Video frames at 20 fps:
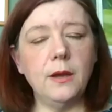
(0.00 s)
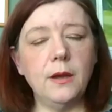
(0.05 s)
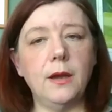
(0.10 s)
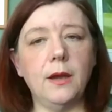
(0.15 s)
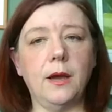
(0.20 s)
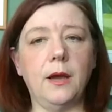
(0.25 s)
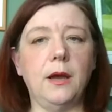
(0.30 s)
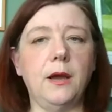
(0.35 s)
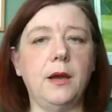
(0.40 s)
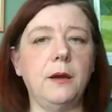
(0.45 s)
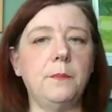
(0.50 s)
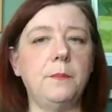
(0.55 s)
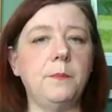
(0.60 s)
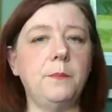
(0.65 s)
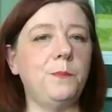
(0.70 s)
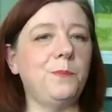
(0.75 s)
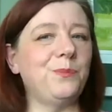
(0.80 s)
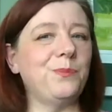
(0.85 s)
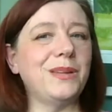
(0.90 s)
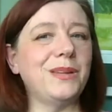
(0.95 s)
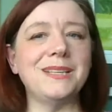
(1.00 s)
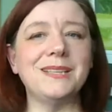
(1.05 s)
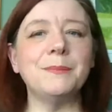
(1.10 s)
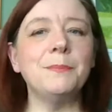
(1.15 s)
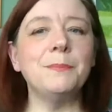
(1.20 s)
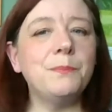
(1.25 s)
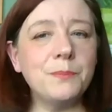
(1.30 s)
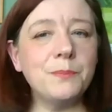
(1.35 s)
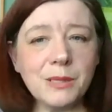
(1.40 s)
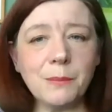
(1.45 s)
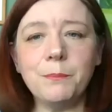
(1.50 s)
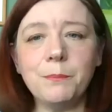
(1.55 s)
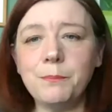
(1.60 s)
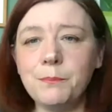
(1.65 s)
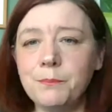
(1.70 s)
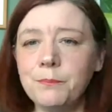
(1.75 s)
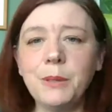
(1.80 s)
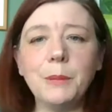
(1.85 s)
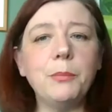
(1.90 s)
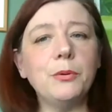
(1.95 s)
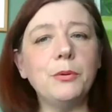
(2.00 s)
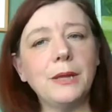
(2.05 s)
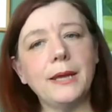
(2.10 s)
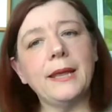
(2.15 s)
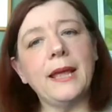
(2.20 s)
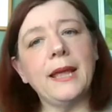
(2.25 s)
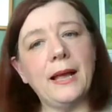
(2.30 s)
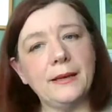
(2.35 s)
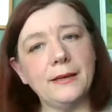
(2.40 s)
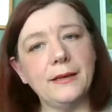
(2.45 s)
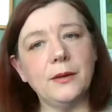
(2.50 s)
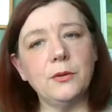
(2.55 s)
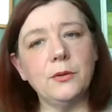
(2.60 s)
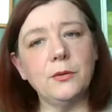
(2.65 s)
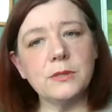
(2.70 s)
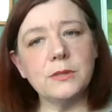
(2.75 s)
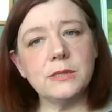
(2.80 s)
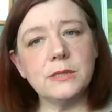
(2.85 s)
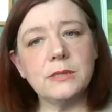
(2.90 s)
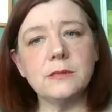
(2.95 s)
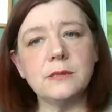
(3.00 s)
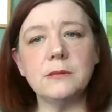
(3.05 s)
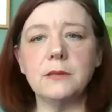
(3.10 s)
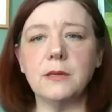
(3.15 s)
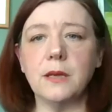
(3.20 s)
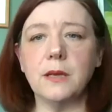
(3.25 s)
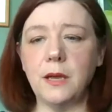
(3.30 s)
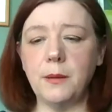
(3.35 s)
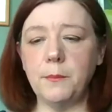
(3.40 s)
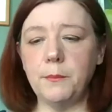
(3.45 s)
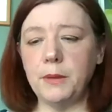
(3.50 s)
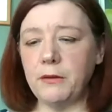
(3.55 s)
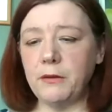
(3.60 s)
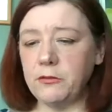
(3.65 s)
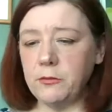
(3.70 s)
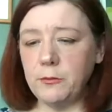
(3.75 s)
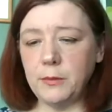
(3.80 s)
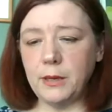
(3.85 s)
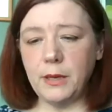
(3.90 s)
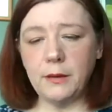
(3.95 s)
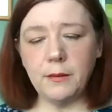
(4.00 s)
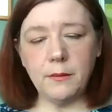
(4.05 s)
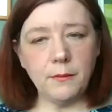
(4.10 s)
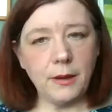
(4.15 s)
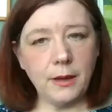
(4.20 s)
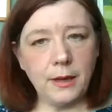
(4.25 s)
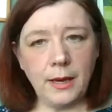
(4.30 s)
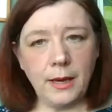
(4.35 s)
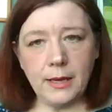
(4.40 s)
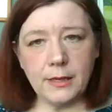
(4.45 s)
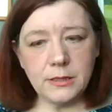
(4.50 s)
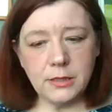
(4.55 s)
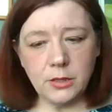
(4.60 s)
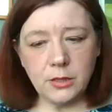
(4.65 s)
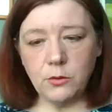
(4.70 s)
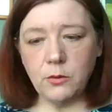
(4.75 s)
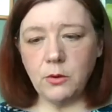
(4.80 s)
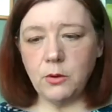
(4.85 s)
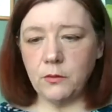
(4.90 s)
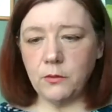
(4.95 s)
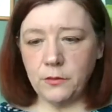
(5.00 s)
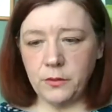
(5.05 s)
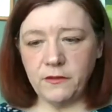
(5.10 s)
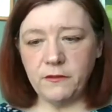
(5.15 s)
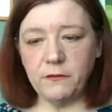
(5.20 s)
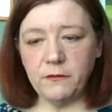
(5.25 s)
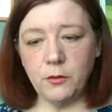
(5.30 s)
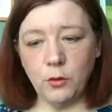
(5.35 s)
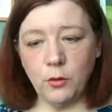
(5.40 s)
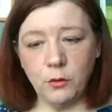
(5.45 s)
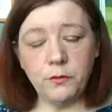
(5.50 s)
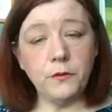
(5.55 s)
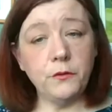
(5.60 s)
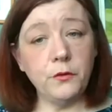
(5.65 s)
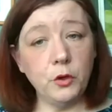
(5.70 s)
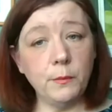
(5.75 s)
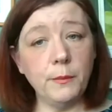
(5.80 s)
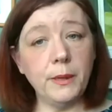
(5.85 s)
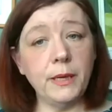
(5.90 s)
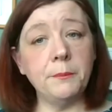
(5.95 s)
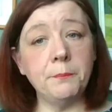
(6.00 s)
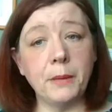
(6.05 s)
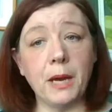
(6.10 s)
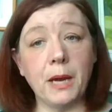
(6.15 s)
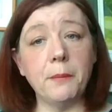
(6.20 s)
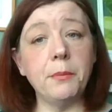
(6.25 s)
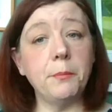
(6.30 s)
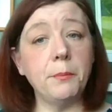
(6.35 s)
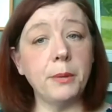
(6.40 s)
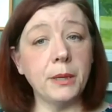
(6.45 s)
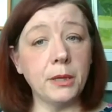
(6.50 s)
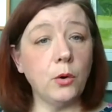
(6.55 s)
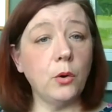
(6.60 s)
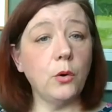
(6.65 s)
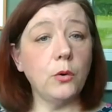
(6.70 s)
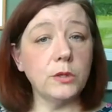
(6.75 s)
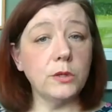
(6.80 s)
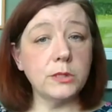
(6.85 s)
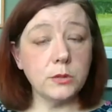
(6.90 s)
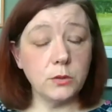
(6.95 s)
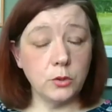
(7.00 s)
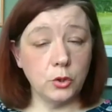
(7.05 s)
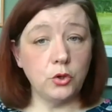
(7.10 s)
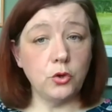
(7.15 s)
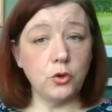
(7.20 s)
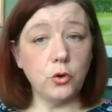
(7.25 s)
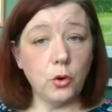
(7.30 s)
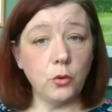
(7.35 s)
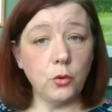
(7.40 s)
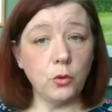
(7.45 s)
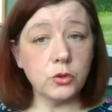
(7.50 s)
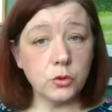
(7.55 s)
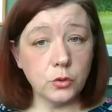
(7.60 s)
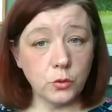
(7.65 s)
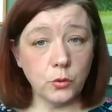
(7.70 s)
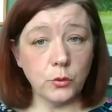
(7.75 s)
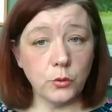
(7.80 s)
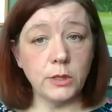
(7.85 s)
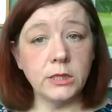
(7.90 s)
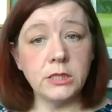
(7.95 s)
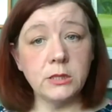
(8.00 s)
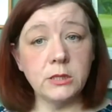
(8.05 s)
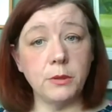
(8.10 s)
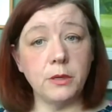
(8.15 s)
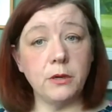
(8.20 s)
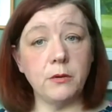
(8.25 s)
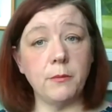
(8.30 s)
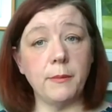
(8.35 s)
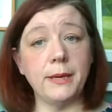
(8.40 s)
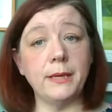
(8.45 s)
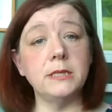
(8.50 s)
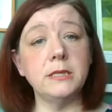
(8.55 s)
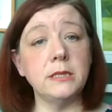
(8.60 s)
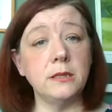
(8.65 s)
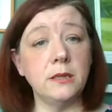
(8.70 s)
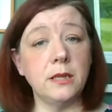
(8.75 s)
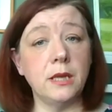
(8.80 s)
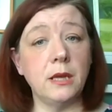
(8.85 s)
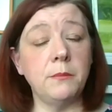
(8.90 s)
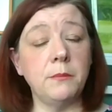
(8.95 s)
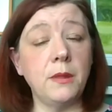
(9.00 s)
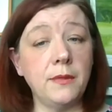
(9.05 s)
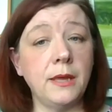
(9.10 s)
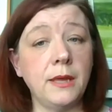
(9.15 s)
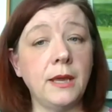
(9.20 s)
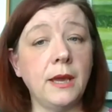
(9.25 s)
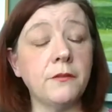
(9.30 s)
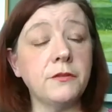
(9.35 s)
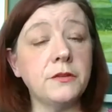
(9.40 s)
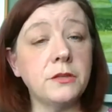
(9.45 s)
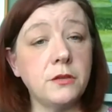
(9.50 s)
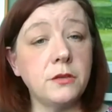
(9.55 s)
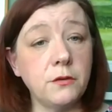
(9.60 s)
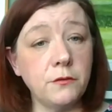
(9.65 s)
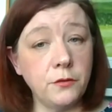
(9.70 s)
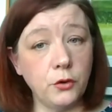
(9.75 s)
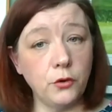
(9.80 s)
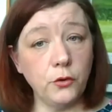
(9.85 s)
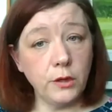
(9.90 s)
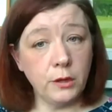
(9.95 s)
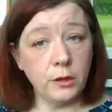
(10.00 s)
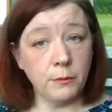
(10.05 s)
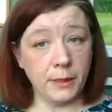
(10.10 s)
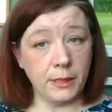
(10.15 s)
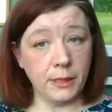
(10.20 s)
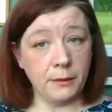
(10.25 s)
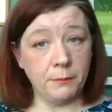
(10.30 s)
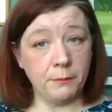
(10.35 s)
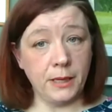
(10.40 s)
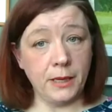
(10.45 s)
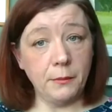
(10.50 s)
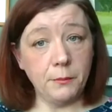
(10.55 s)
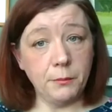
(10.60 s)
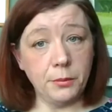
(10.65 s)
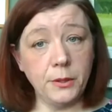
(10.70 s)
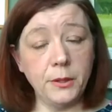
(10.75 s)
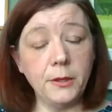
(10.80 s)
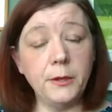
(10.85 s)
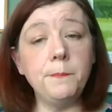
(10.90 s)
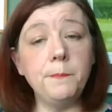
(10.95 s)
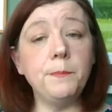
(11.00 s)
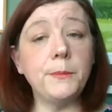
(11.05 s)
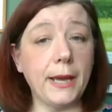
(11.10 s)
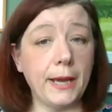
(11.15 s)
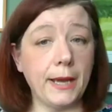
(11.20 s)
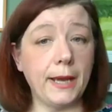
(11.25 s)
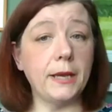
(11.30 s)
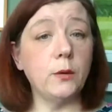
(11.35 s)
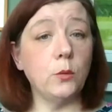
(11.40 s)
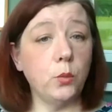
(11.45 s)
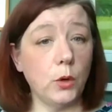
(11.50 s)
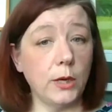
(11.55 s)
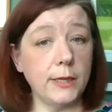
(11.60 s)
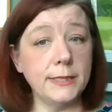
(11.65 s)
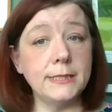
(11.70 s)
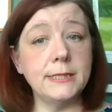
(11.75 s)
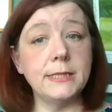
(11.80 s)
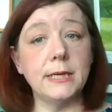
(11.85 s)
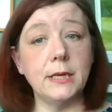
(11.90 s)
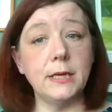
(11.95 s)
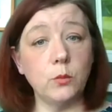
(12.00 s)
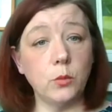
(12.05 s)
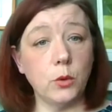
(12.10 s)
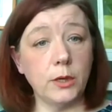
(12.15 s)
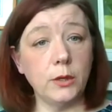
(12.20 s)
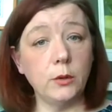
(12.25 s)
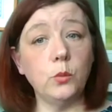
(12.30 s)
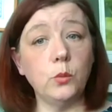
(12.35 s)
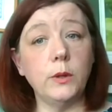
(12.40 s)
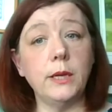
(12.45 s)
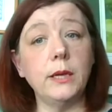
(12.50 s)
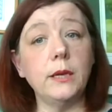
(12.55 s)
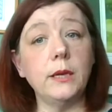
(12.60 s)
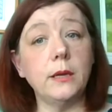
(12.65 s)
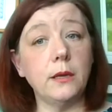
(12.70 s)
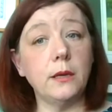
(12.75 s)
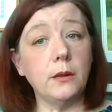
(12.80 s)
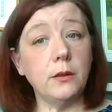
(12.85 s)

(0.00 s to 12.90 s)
Some people like handouts. Give them a handout of the overview mind map, because you're also going to be reminding them that they have to review their mind map at 1 day, 1 week,